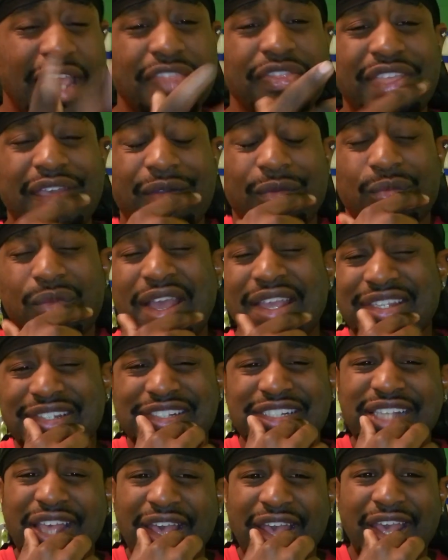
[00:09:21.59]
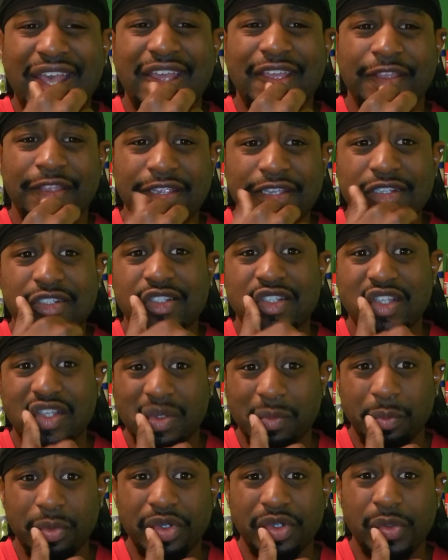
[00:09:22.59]
that right side is
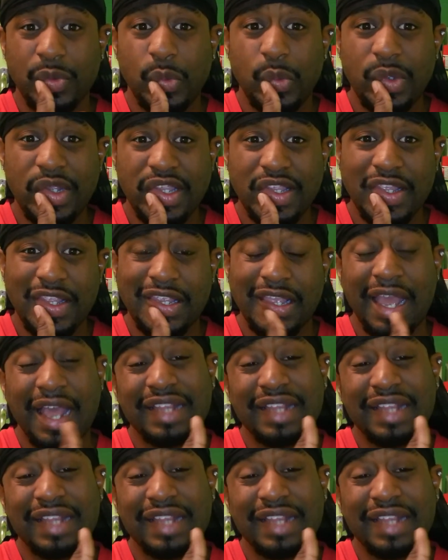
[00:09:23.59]
looking pretty weak.